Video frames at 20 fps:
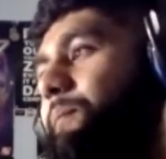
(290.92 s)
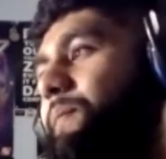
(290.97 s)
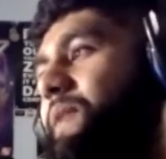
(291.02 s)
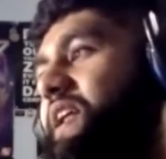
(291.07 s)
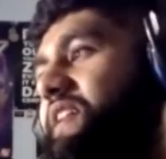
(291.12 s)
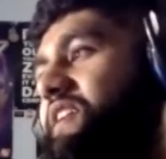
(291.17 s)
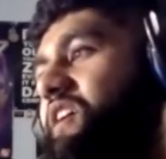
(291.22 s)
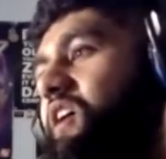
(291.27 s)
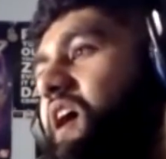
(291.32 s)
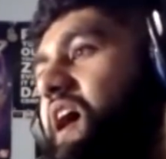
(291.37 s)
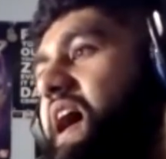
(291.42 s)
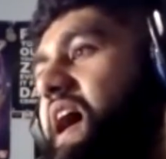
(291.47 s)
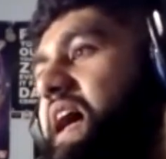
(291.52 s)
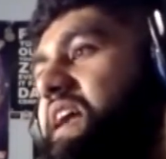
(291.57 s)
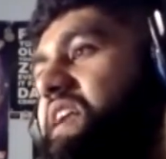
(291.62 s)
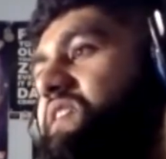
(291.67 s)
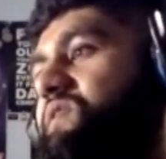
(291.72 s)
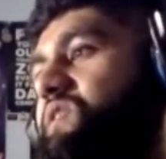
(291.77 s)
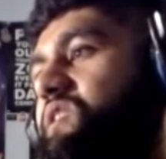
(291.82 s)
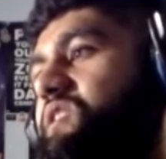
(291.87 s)
They're
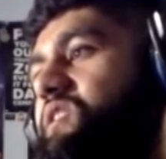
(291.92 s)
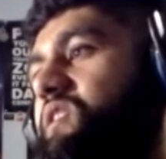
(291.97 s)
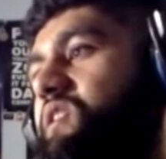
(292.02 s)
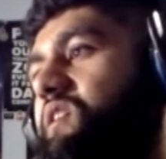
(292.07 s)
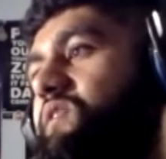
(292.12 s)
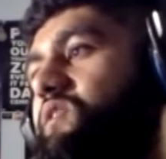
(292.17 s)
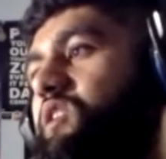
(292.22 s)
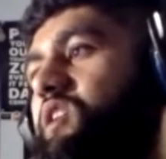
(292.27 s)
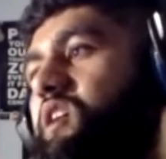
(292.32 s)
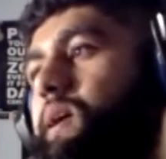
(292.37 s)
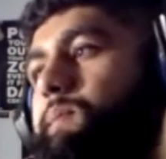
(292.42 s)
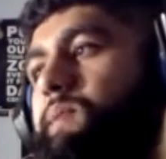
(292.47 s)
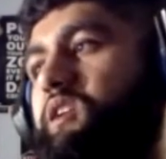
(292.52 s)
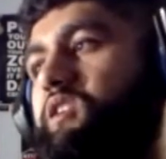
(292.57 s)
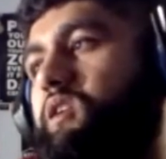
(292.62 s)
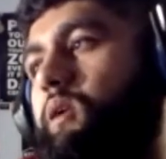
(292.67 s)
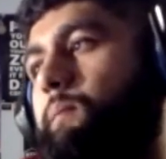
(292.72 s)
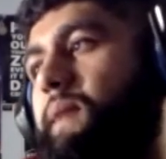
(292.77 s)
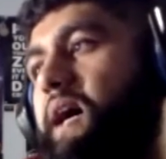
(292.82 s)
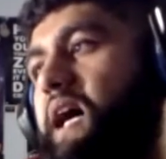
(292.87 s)
actively delivering a
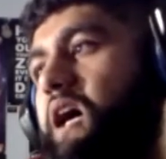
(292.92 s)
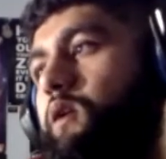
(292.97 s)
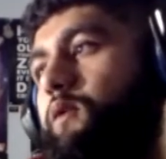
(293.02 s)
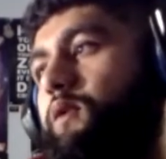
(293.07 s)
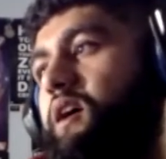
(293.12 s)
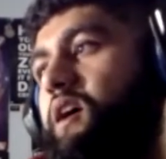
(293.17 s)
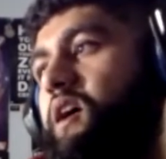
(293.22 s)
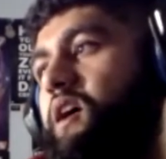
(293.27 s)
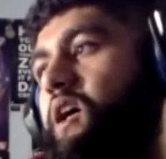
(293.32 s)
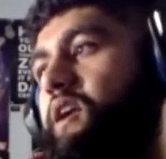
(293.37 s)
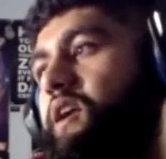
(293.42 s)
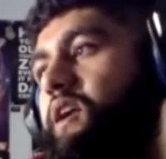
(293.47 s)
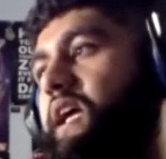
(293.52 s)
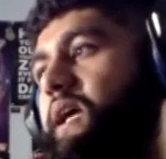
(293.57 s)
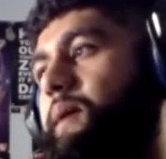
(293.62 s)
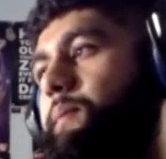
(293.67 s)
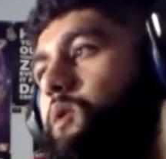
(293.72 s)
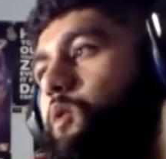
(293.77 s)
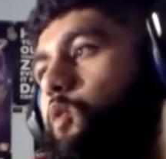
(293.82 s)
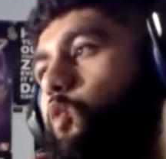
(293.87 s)
piece of malware
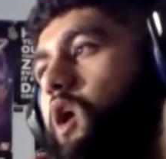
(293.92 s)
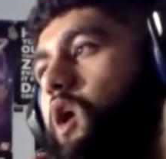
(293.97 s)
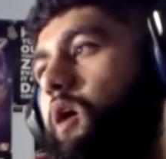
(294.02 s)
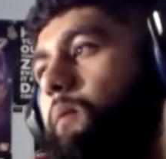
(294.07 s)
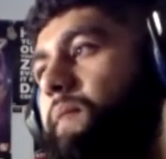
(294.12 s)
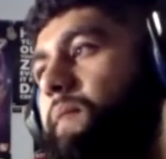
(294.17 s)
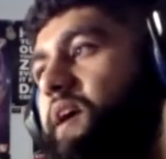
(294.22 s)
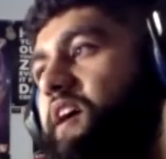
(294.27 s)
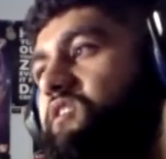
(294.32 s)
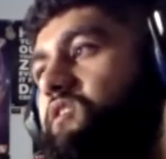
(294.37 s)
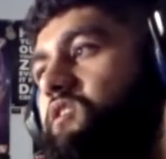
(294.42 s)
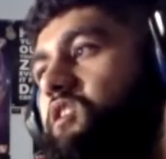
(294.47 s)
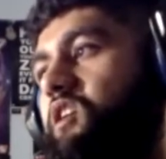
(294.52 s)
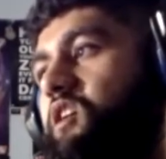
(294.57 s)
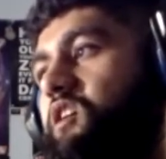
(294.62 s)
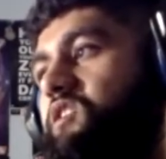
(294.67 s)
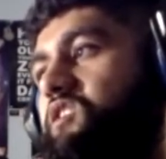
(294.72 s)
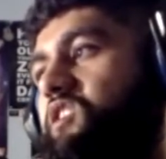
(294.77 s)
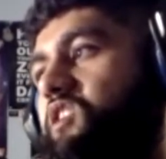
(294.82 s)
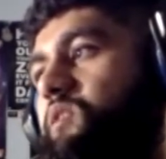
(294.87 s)
named Wellness
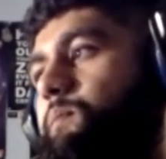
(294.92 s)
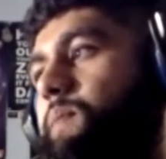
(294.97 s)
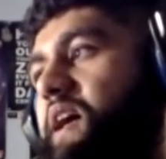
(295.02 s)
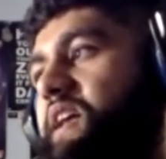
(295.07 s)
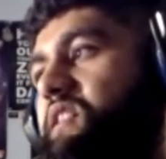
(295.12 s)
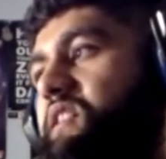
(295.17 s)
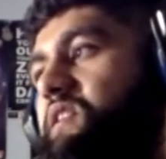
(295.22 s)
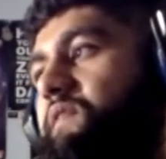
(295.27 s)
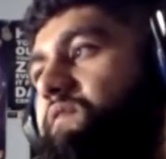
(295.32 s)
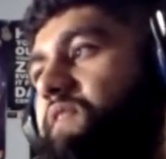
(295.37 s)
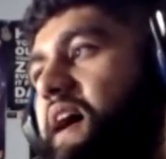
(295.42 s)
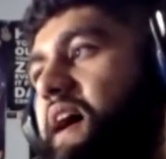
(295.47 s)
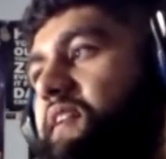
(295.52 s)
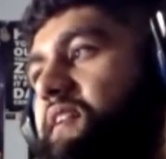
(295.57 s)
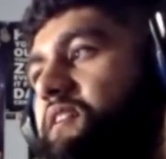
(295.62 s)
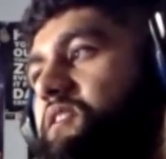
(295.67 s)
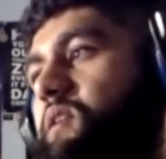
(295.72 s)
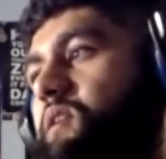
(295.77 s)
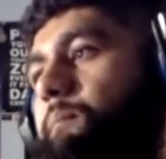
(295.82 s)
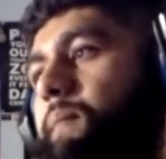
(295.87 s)
despite the fact
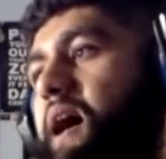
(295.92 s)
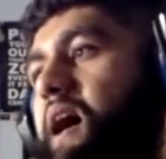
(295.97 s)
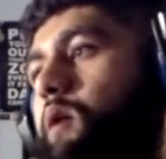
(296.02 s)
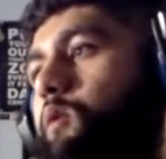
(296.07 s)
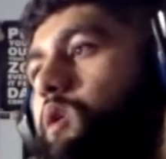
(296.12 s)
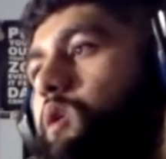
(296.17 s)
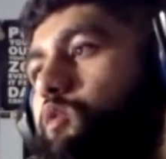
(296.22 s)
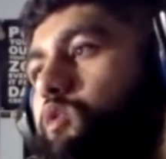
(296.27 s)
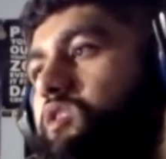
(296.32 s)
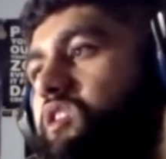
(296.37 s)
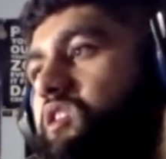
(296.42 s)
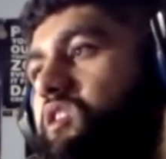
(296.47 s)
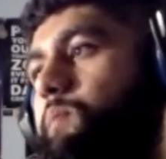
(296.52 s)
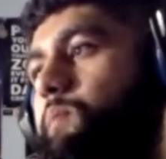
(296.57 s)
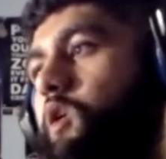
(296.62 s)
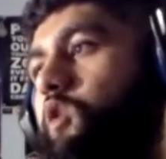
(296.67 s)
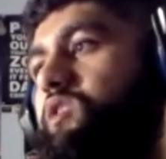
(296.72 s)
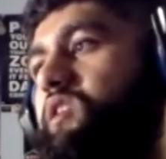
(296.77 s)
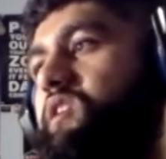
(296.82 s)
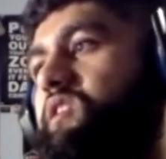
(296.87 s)
that the malware was
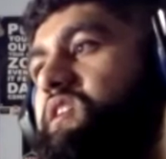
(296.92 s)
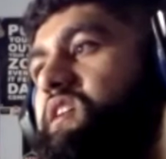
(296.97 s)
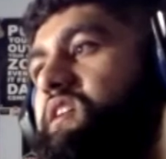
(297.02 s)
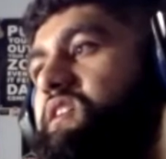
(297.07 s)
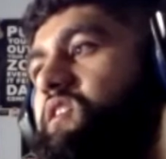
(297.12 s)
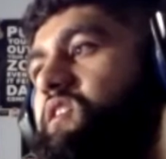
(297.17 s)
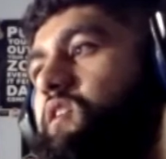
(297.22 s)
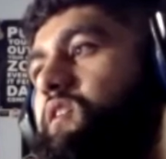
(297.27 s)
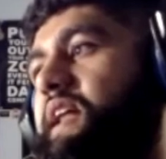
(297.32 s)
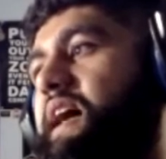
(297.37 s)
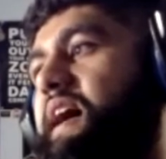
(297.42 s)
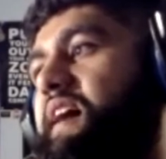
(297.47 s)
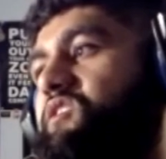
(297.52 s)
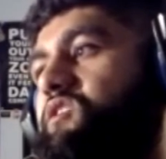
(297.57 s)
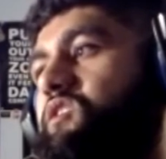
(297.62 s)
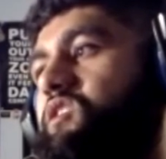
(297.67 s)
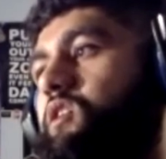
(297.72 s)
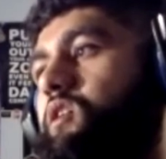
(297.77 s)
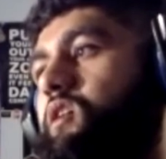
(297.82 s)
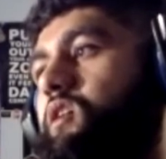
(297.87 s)
exposed in detail
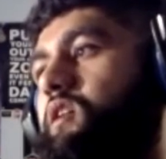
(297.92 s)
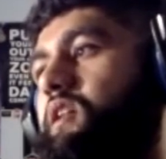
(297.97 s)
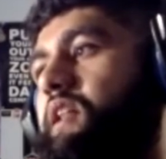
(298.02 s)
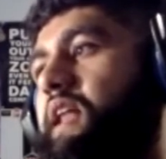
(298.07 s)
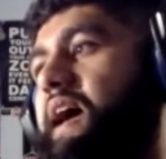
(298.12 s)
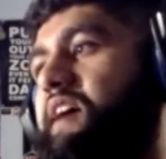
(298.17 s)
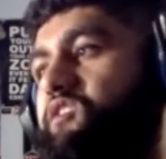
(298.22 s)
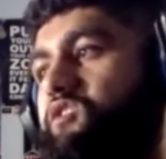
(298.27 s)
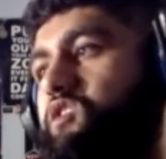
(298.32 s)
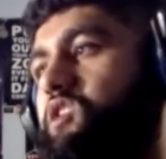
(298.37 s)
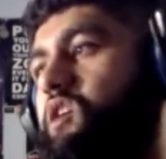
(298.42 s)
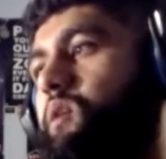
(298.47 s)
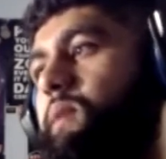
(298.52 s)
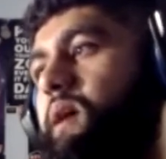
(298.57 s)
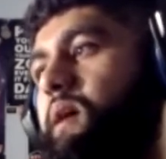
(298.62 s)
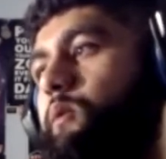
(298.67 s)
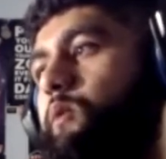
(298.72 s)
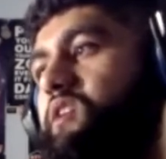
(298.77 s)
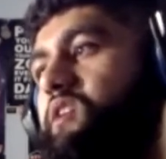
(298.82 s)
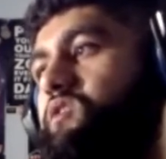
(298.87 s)
last year
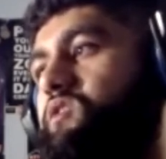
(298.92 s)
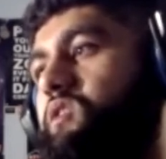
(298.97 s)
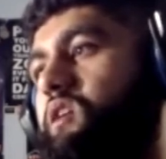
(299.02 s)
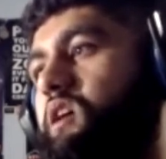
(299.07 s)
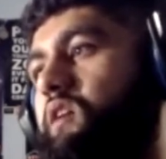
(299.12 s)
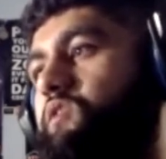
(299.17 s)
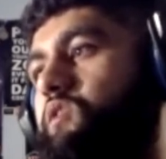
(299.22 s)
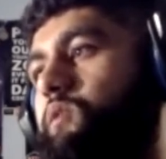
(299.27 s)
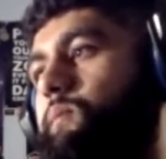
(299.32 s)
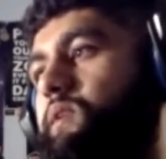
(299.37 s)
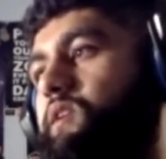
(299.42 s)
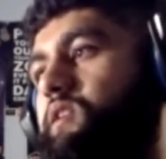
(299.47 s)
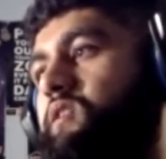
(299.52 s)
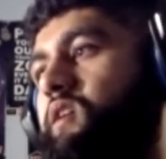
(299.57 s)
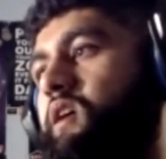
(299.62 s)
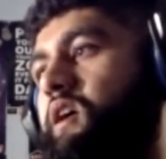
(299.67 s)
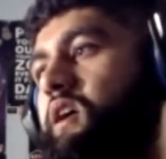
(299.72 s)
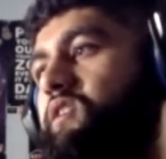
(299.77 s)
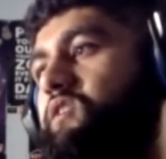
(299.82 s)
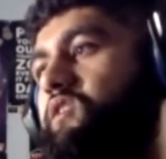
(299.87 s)
by Western governments.
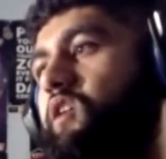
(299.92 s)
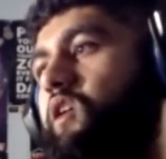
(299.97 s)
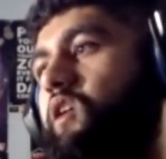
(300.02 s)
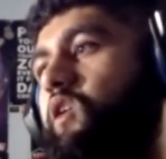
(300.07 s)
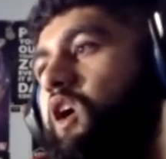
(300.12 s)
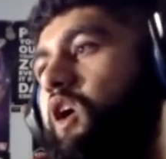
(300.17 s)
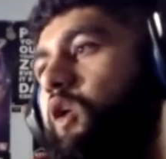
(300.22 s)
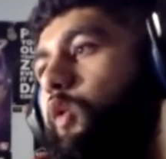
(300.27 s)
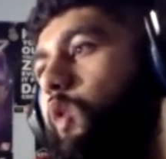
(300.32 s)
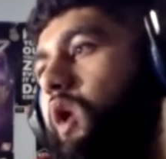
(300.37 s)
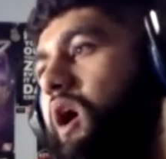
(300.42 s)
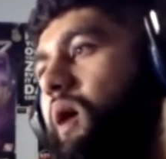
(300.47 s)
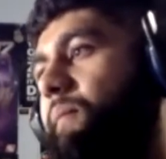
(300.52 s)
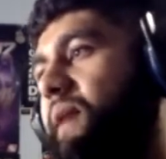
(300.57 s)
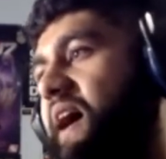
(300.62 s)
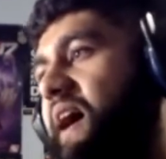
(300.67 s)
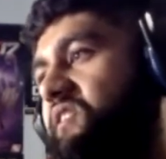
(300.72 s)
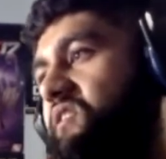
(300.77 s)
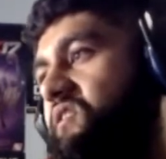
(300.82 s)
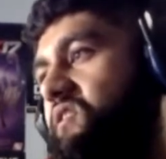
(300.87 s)
So
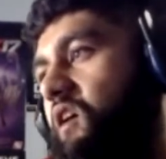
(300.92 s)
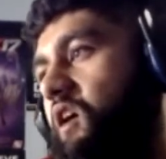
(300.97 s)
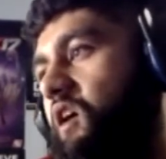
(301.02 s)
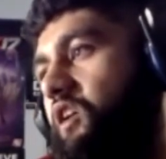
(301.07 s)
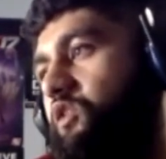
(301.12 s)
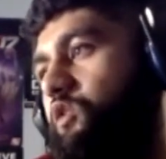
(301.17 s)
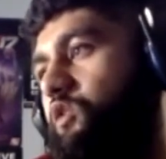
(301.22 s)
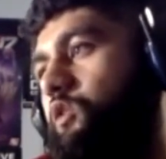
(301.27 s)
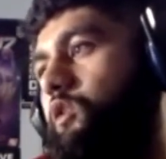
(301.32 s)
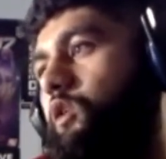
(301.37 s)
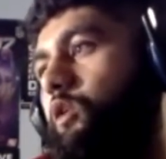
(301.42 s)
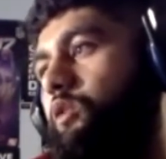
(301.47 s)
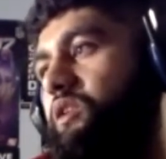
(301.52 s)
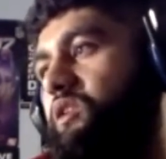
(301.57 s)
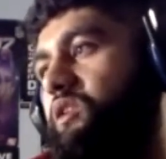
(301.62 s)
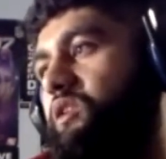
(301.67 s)
WAMS, also known as